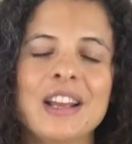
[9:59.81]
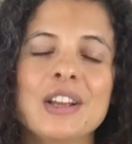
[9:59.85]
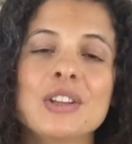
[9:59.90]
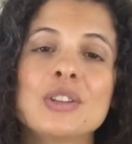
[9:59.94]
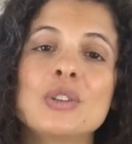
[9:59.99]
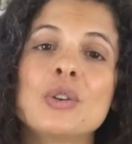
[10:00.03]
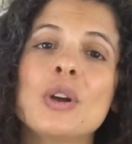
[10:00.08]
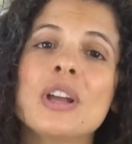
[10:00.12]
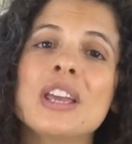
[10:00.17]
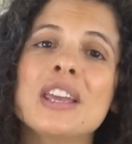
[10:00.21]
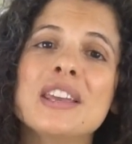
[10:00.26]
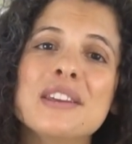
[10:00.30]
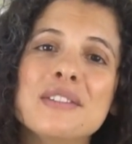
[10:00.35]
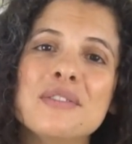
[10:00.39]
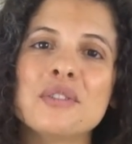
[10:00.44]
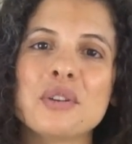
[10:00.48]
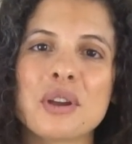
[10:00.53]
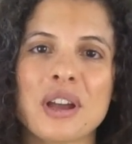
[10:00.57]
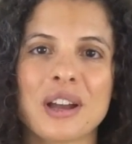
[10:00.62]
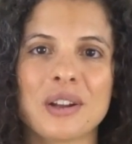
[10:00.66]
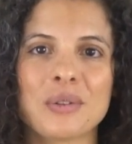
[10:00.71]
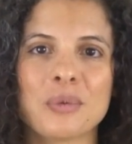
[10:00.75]
So if
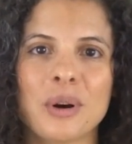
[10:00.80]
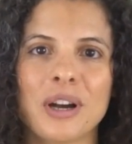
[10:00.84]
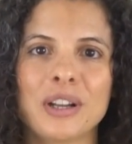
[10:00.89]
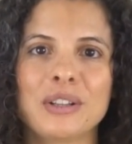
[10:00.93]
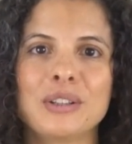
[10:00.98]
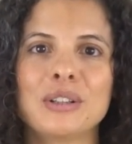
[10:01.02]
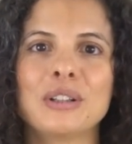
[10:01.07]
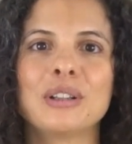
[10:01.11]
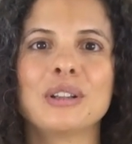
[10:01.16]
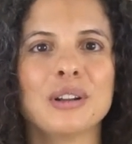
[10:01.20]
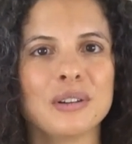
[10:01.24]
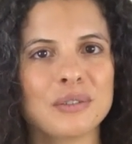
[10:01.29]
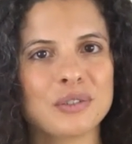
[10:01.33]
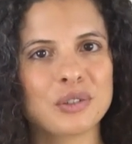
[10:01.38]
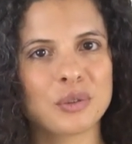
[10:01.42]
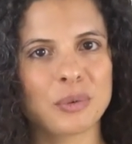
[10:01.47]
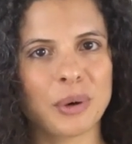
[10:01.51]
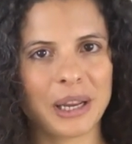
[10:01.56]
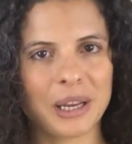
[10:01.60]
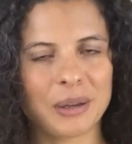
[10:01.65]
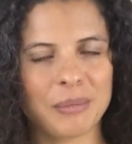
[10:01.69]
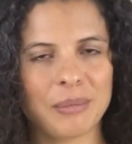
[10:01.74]
you had one you'd love to
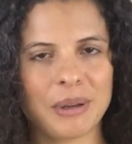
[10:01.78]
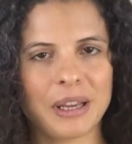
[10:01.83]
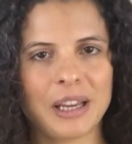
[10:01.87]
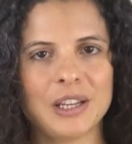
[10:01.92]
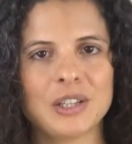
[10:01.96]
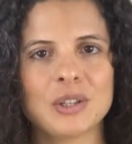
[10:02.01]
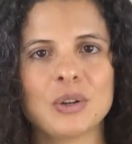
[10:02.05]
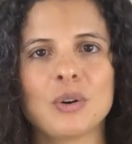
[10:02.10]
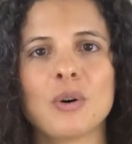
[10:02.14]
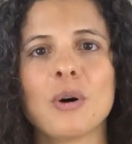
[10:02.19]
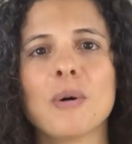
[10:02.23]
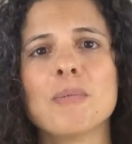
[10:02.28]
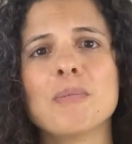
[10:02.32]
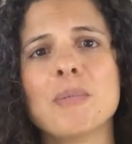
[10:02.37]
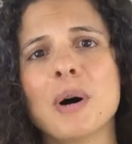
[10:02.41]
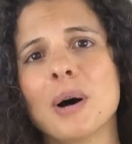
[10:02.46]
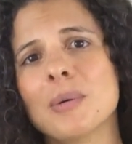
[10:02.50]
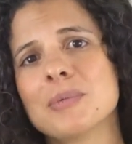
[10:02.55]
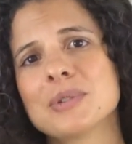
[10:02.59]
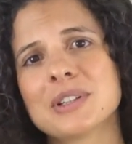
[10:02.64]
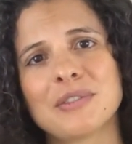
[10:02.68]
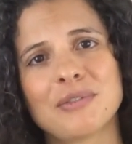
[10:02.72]
recommend or
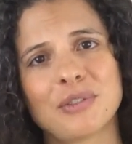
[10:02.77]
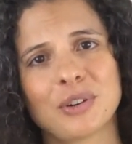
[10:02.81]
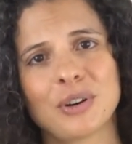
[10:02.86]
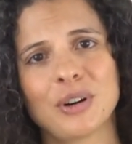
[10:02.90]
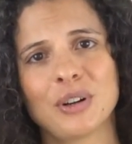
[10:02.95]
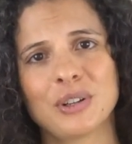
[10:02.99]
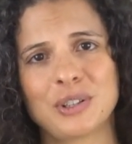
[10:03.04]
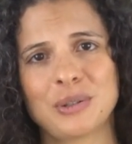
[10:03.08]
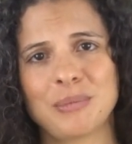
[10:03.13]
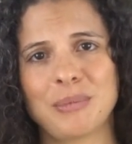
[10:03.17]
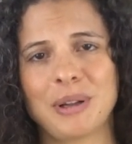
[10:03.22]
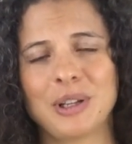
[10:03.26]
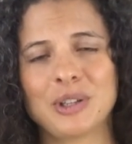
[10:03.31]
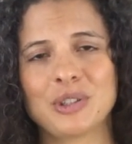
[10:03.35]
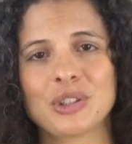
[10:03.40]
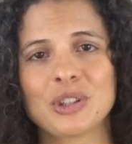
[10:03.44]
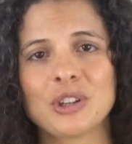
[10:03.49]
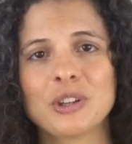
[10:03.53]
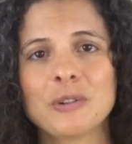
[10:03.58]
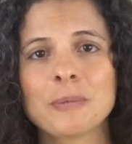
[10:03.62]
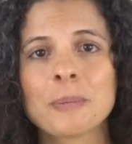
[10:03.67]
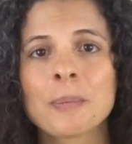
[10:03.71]
bummed I forgot to
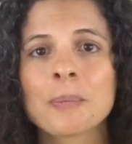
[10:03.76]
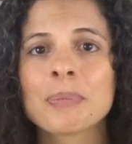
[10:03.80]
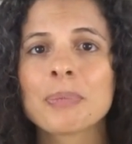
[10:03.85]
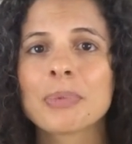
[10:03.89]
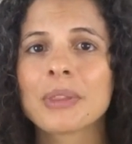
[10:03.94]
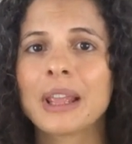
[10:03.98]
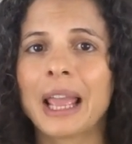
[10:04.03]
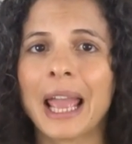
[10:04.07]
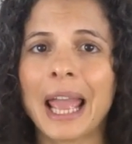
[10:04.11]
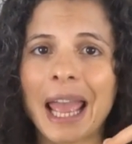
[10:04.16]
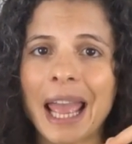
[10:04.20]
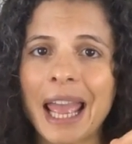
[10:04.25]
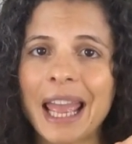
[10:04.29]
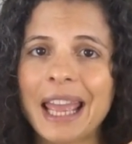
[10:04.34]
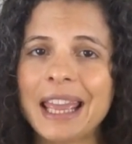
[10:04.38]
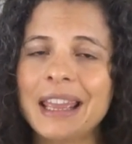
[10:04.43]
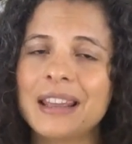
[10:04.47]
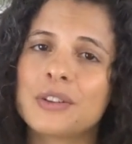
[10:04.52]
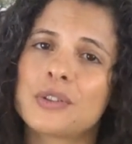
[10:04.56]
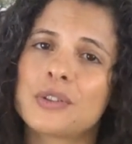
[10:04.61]
mention, A,